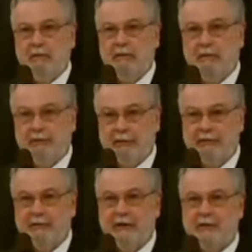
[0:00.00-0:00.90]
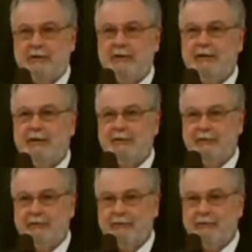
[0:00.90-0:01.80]
the association and their
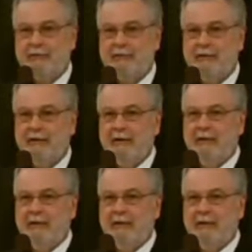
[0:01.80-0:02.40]
districts